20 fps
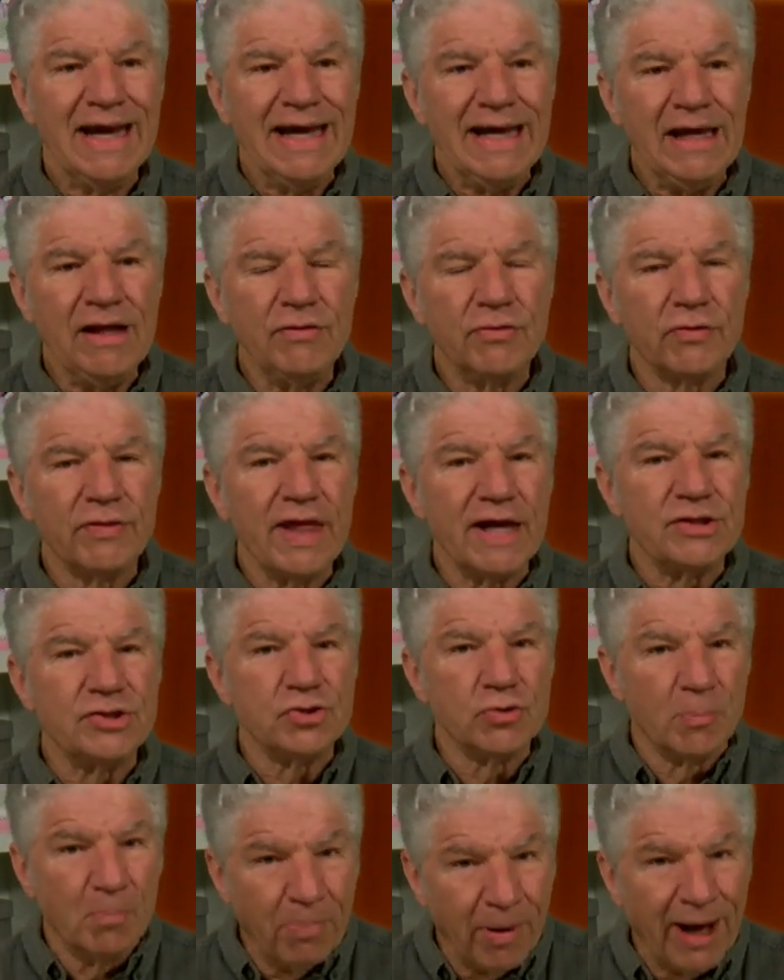either that's
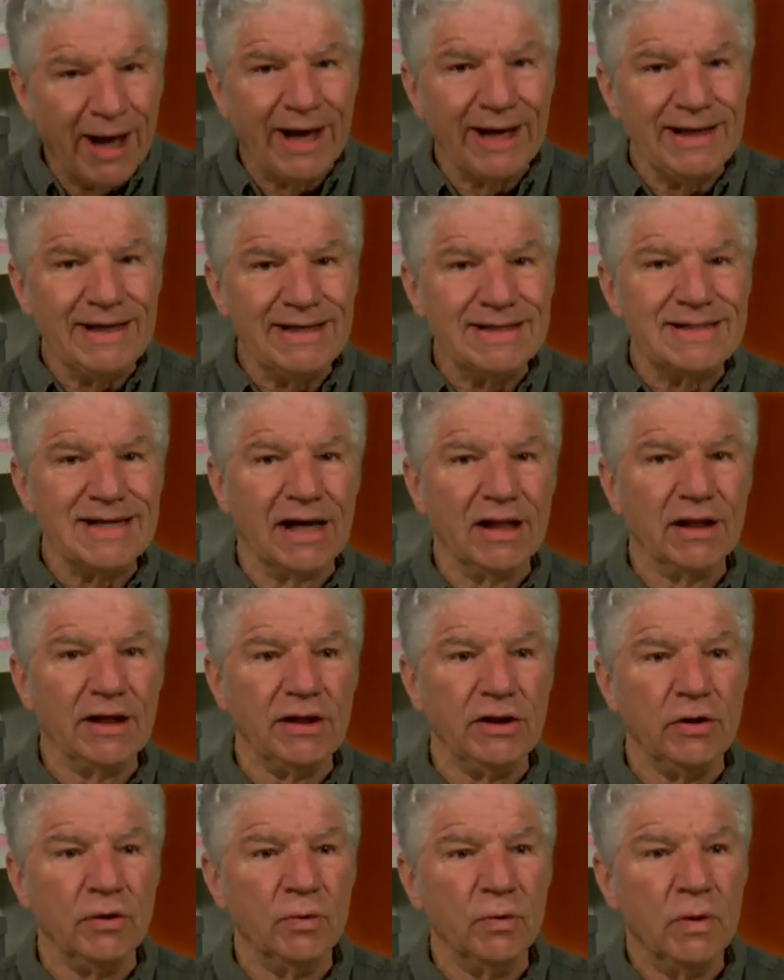your body telling
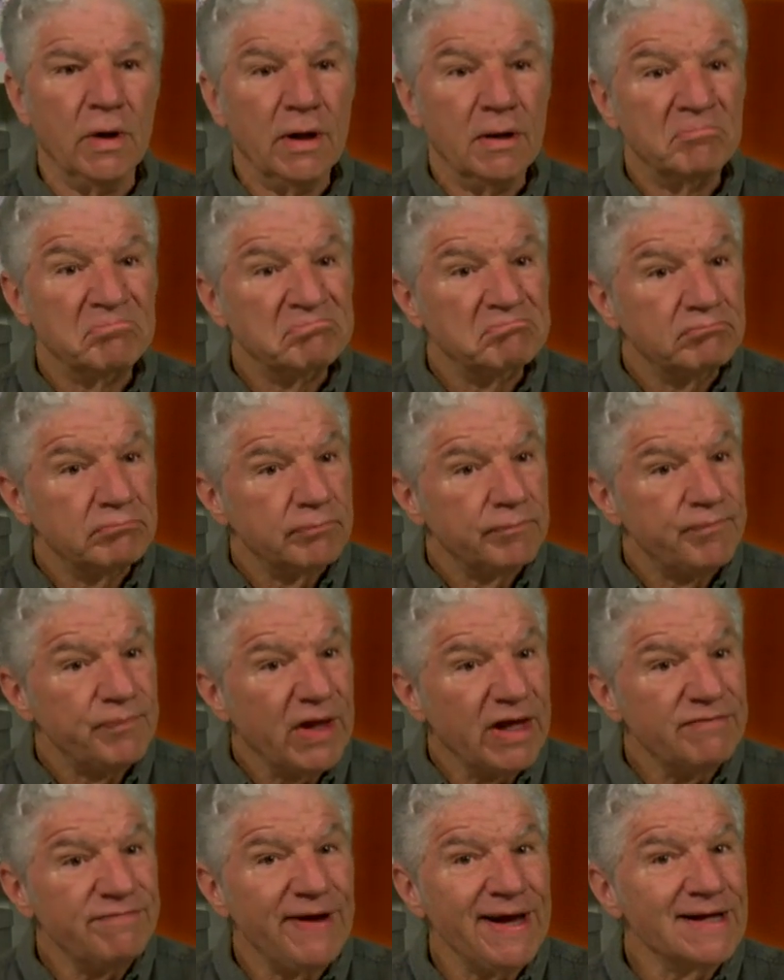you,
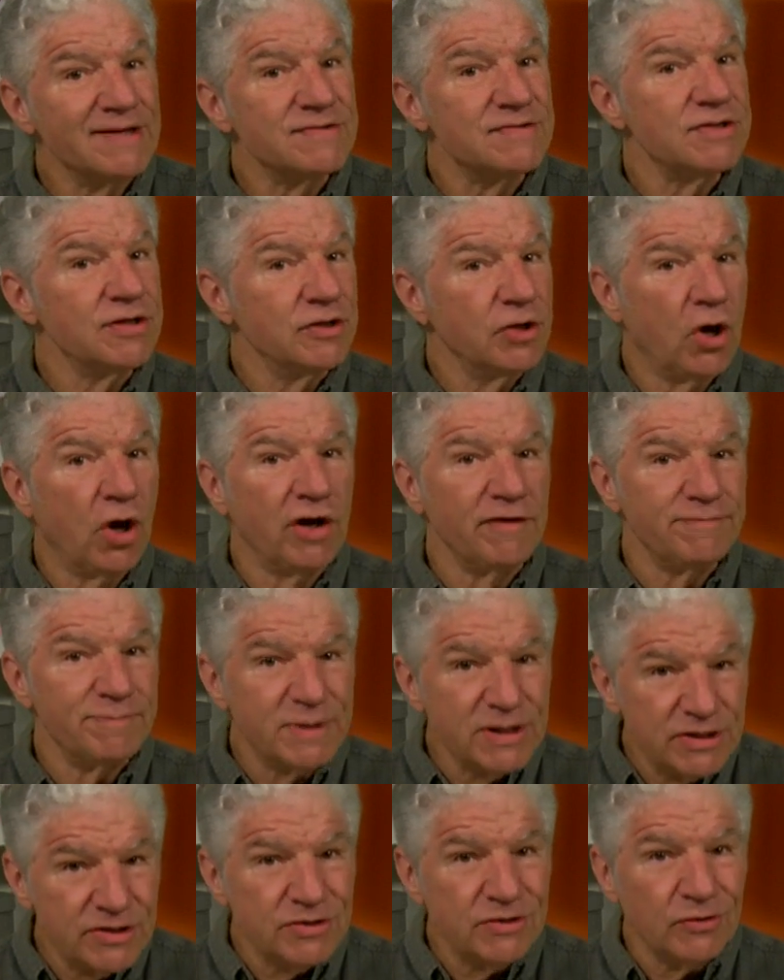advance to the
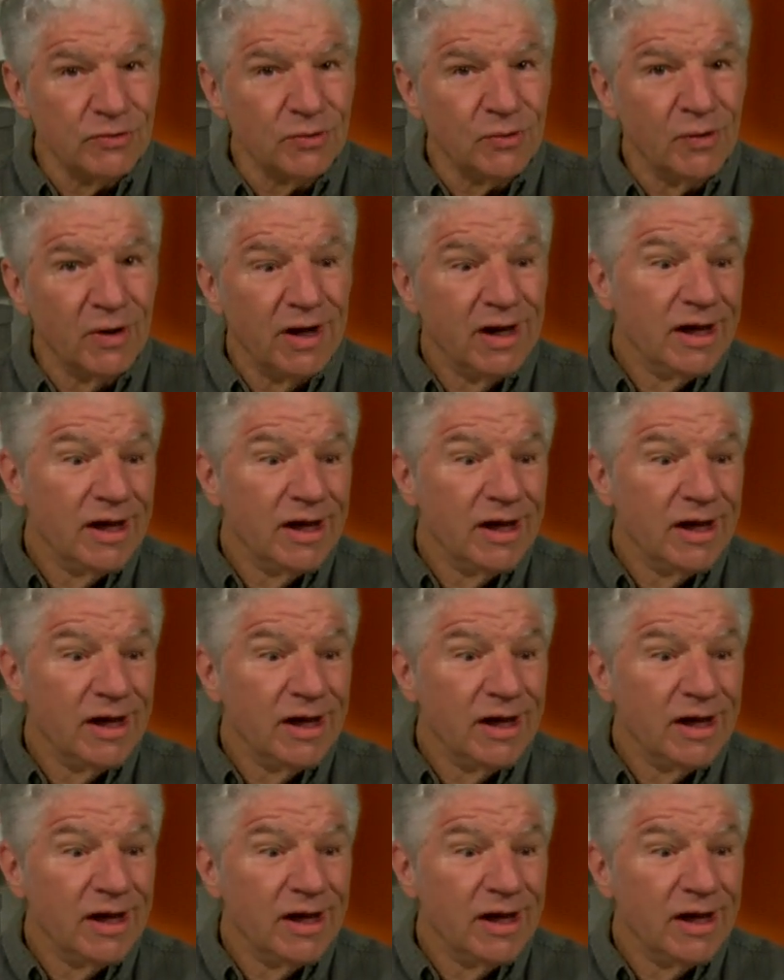Kaufmann 2.